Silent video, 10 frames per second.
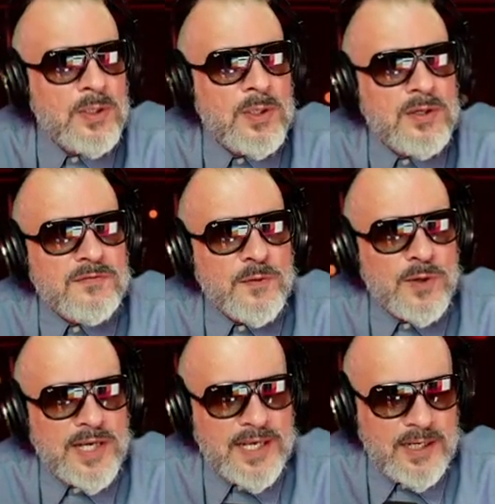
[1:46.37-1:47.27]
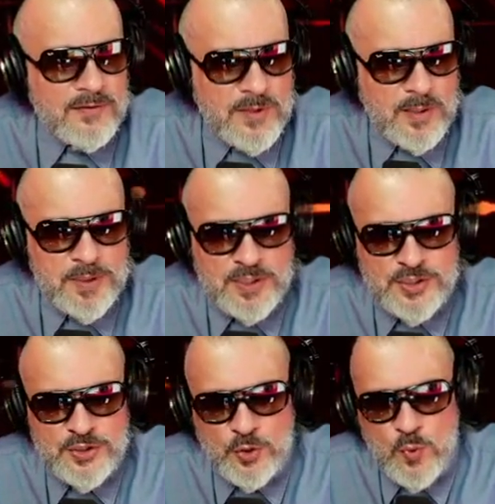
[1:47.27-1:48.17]
For a uh, Billy
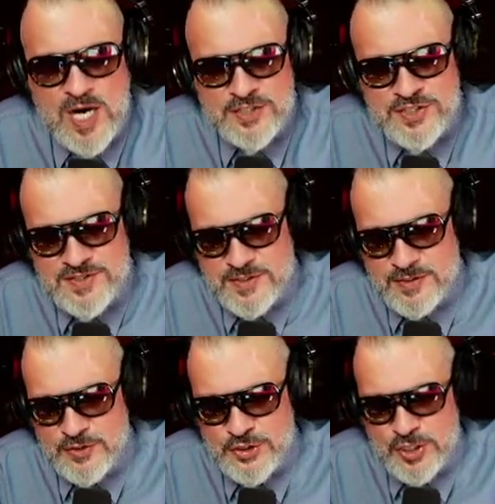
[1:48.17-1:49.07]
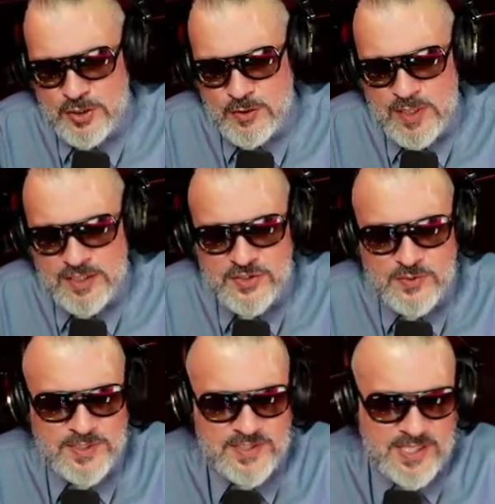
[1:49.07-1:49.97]
Joel watches the show. I just
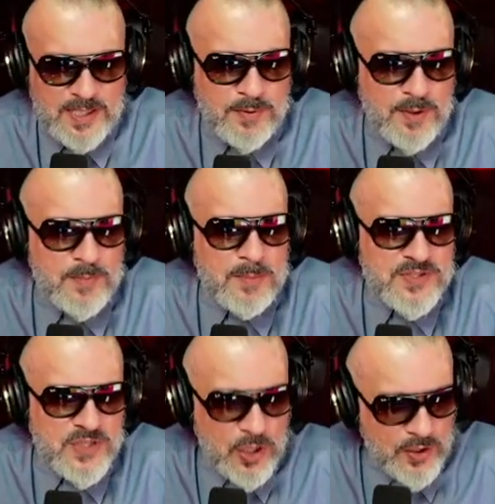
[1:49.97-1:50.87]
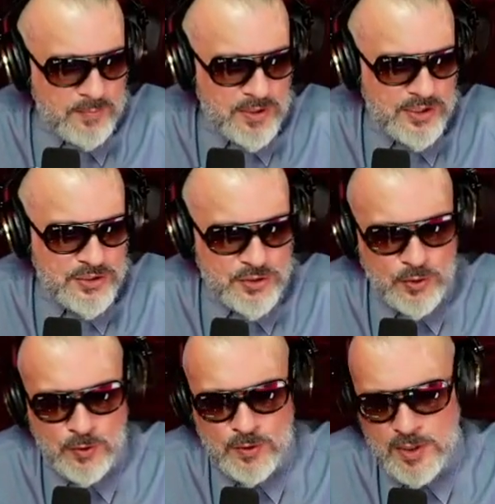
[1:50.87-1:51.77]
want to say I'm sorry, Billy
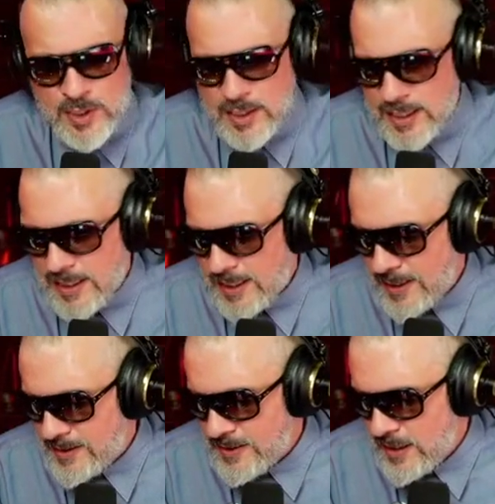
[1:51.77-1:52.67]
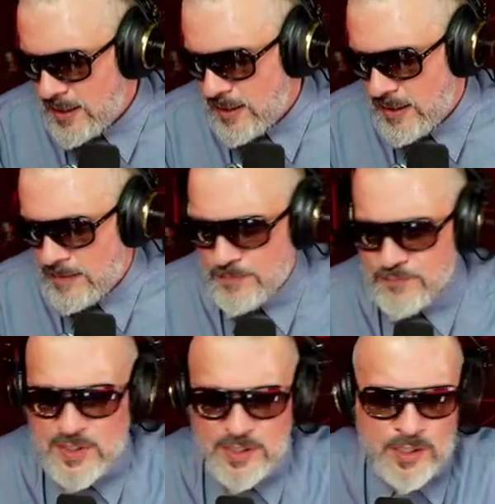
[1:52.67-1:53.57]
Joel, and um,
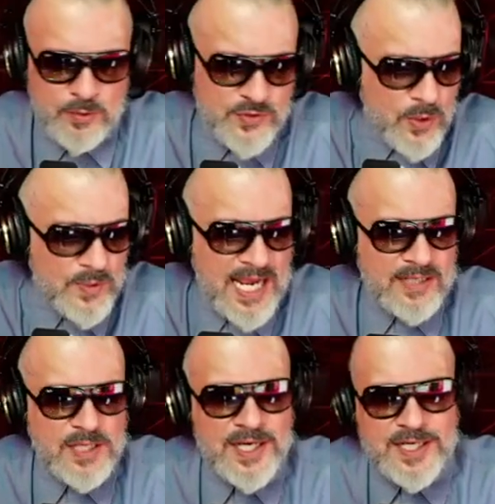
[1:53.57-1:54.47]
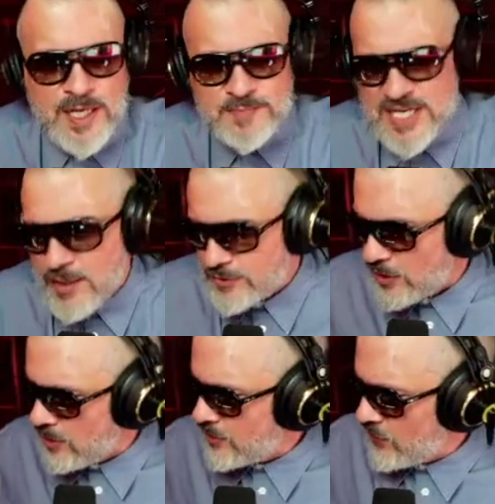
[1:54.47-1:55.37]
you know, don't act like an uptown
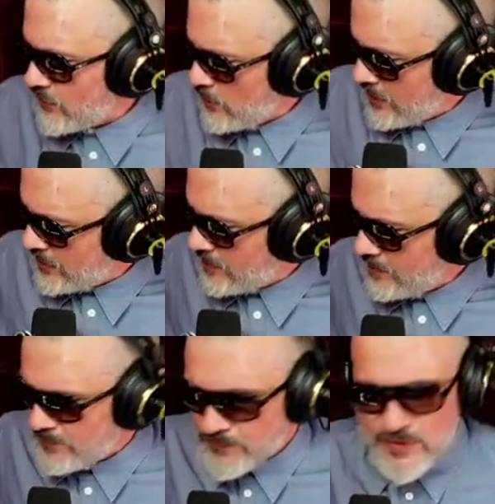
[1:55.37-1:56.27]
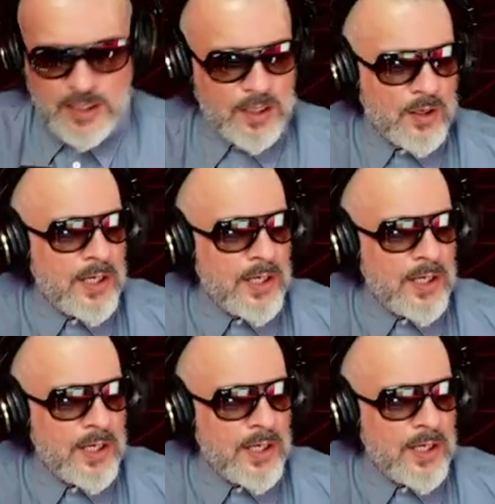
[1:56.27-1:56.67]
girl. You see what I did?